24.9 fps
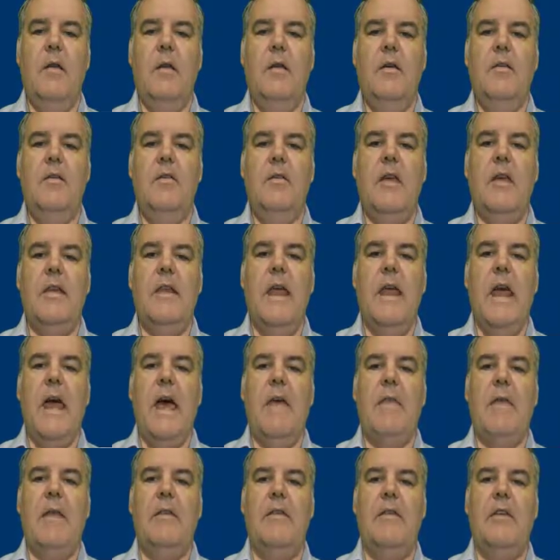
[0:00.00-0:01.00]
so now
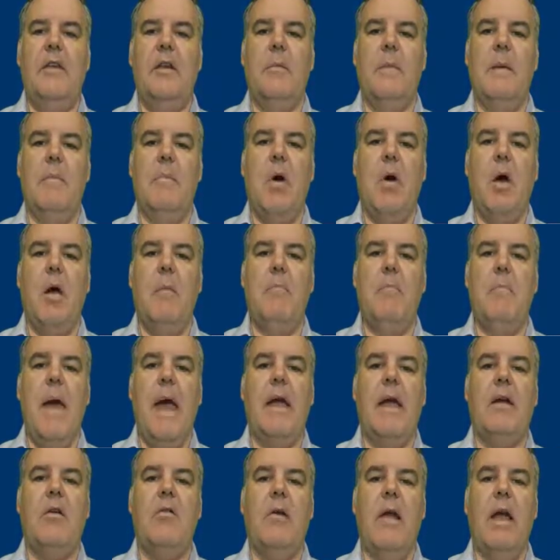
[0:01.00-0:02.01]
that's going to be my
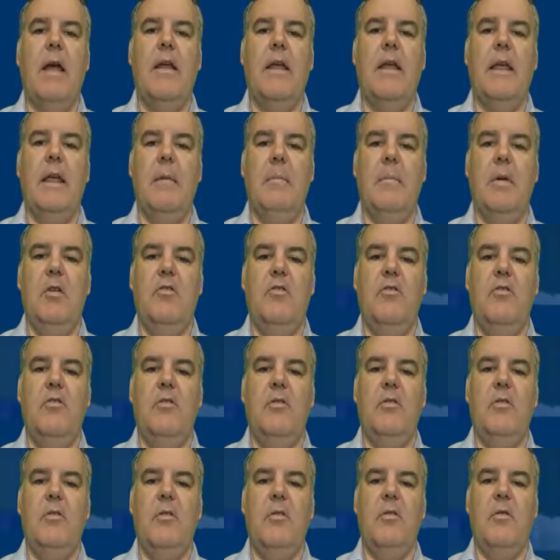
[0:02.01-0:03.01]
background image
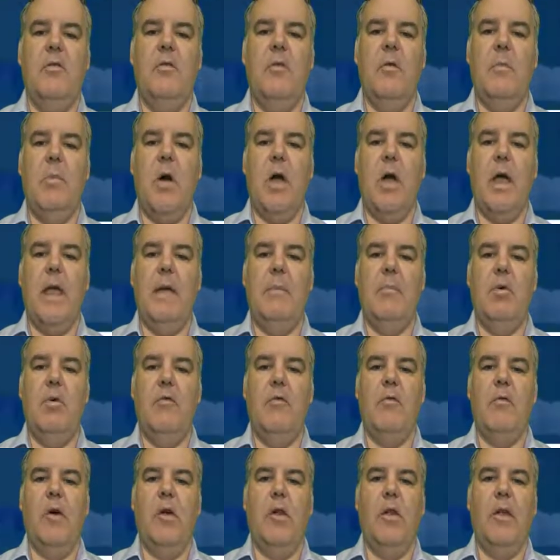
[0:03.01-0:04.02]
for my
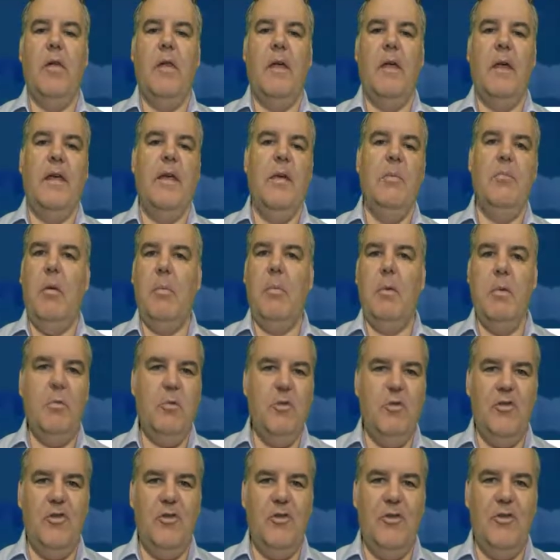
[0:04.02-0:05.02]
ePortfolio there. You probably
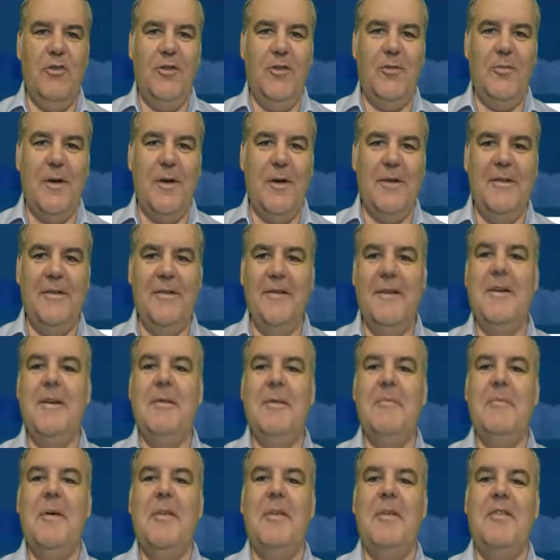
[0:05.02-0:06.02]
wouldn't choose this one,
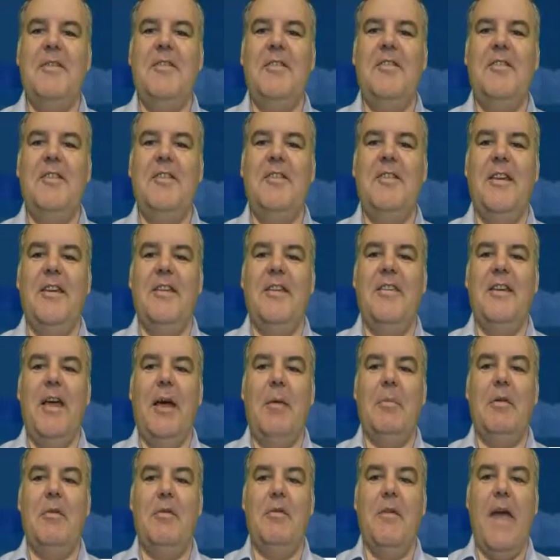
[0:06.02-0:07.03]
but this is just an
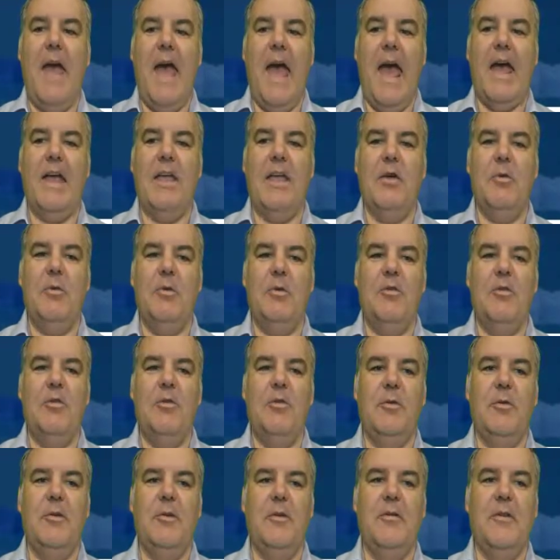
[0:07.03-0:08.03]
example of how you would
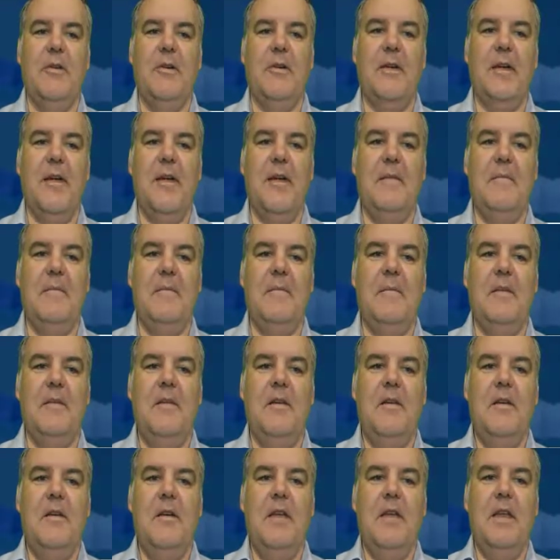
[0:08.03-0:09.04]
do it, okay?
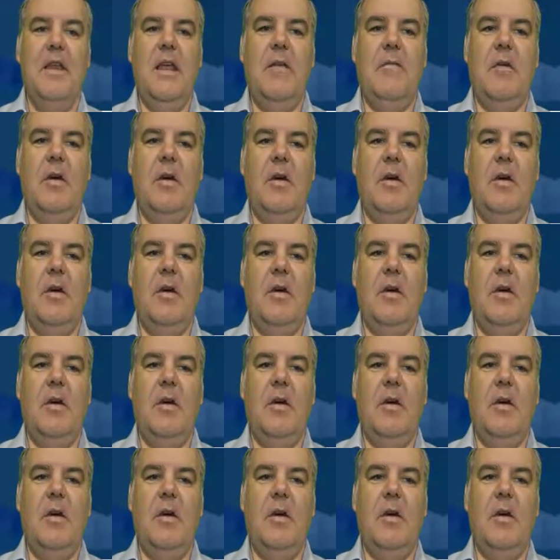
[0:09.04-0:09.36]
Now if I